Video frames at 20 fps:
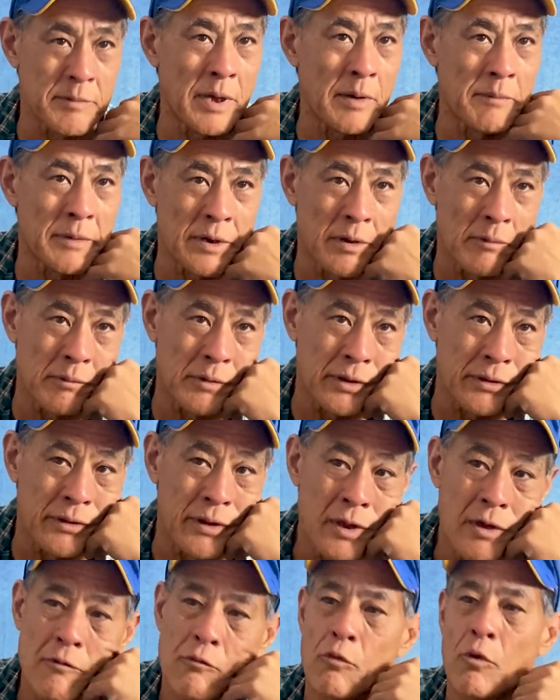coming up with.
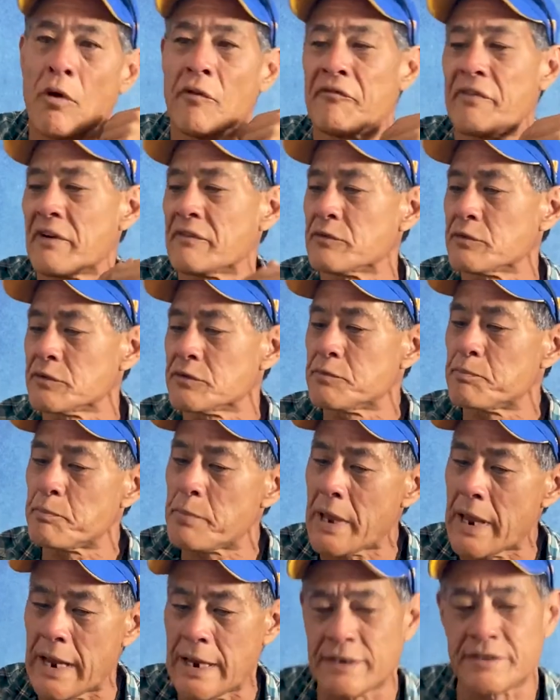Well, if I was
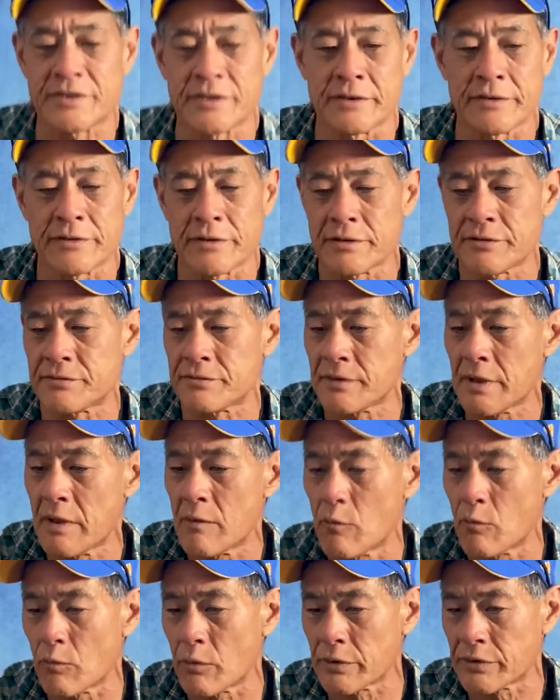patient, this
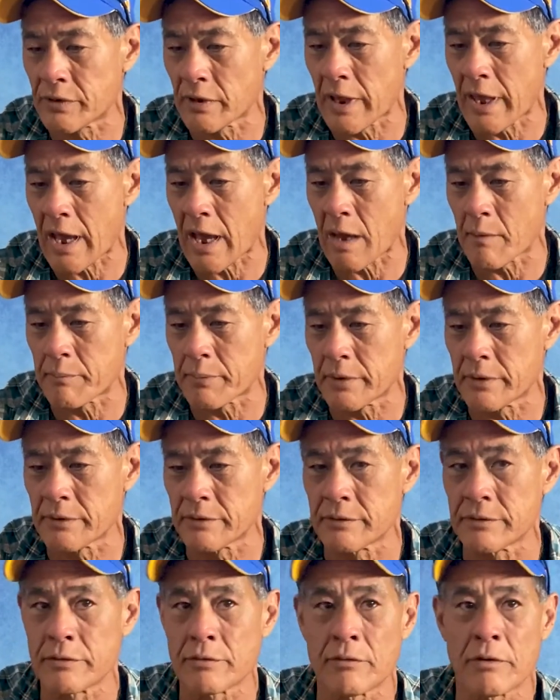wouldn't have
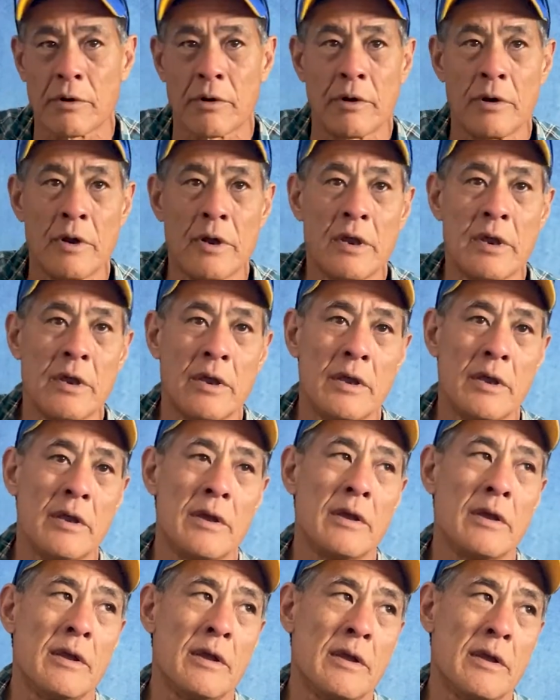happened. Or
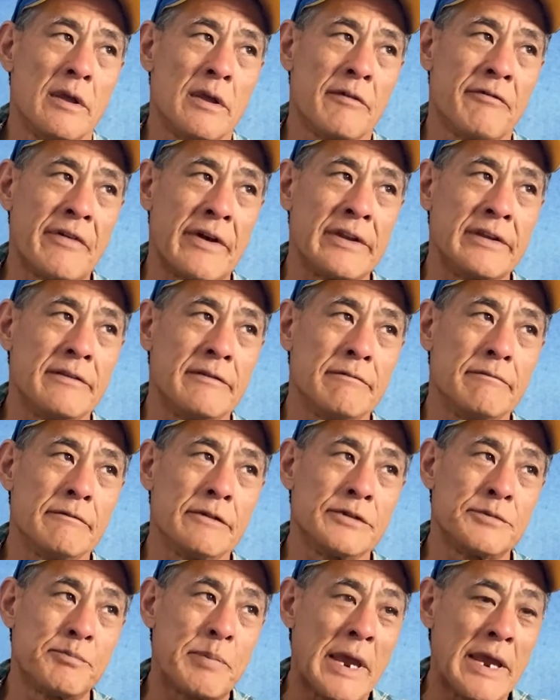if I
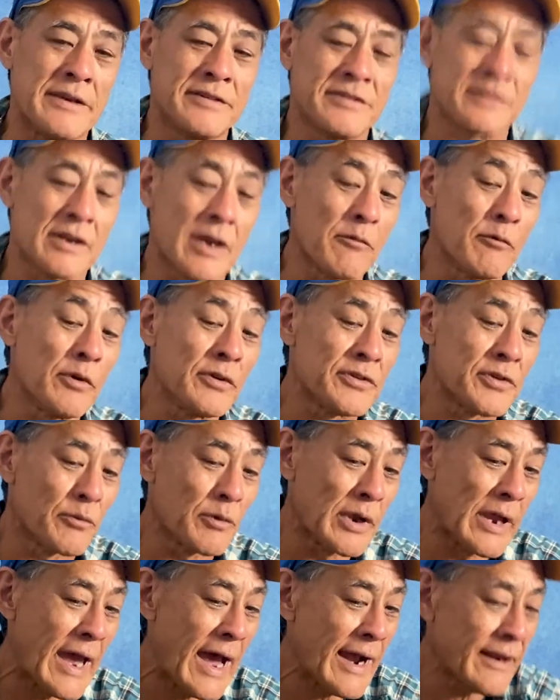was patient, I wouldn't have
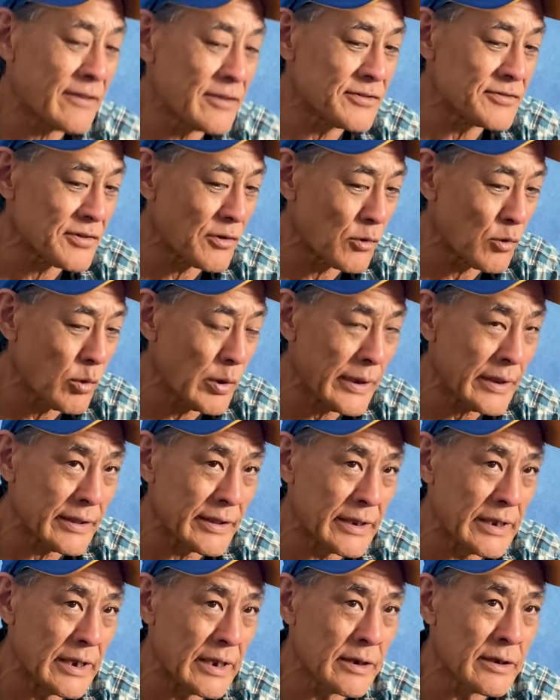reacted so
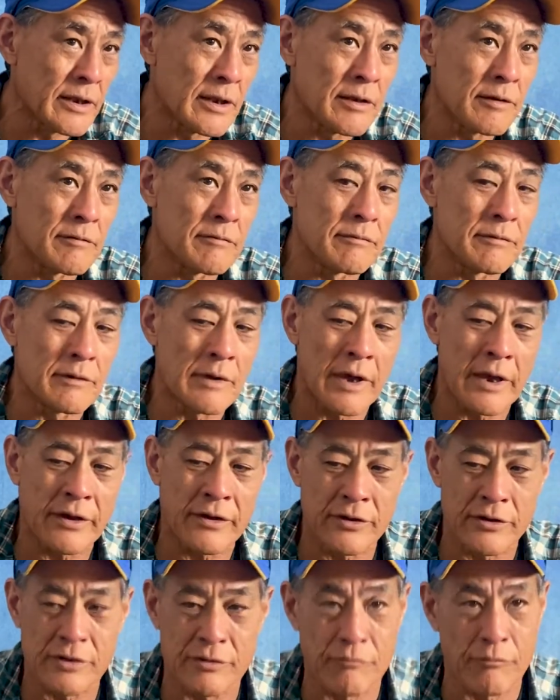quickly, and I
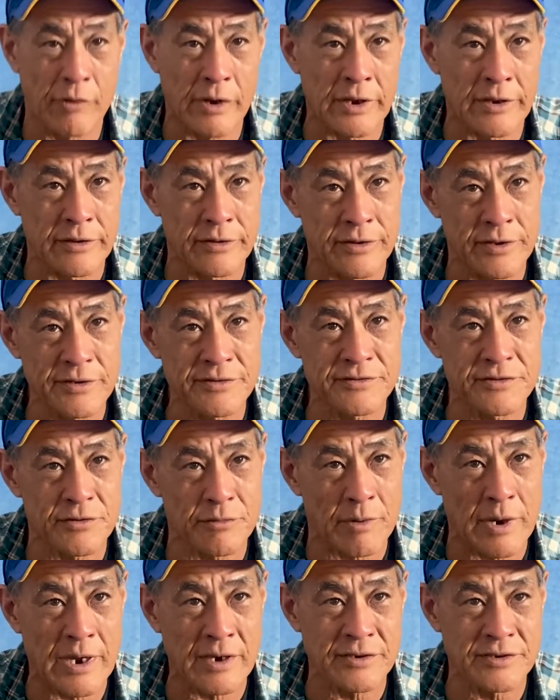could have went this
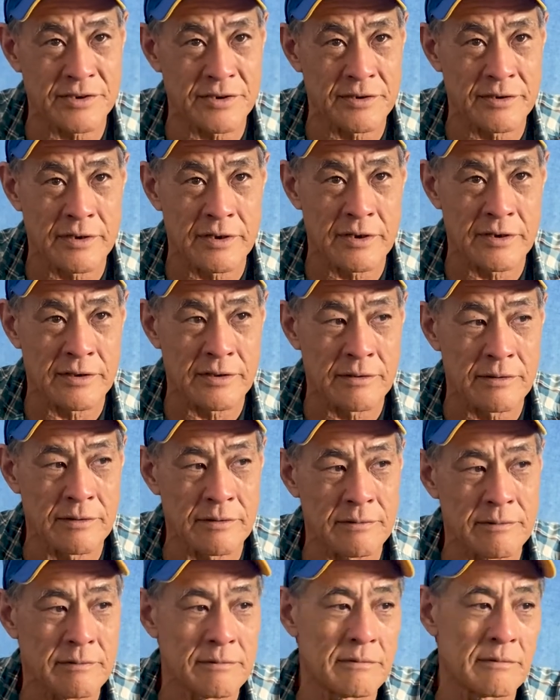direction,
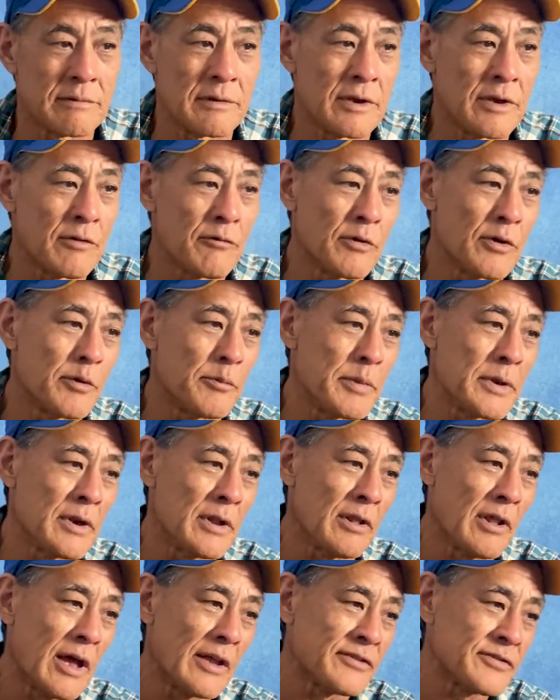and it would have been
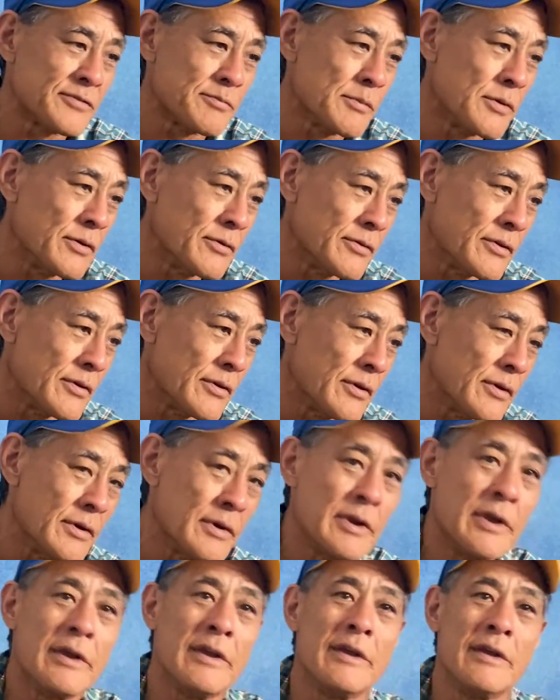a lot smoother,
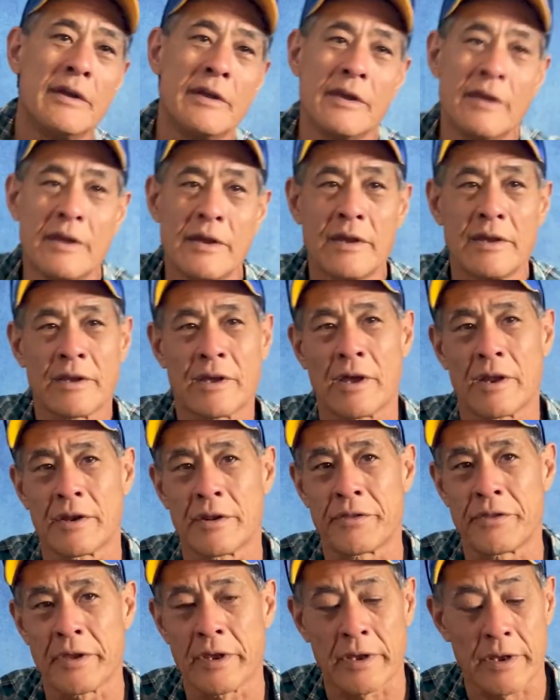kind
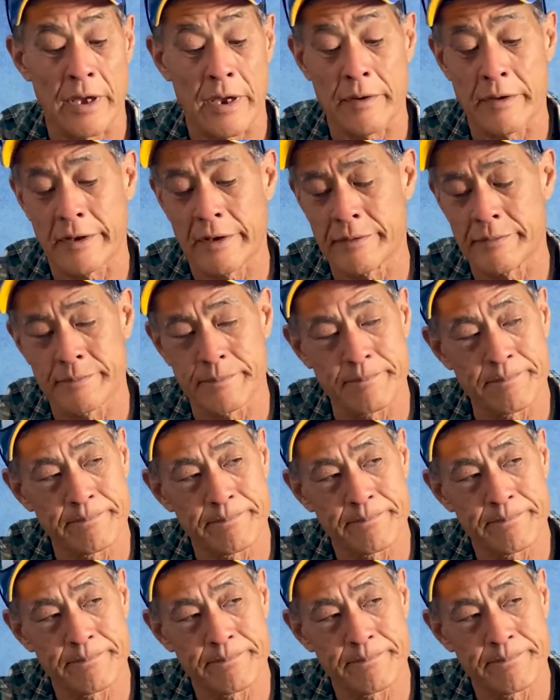of thing. I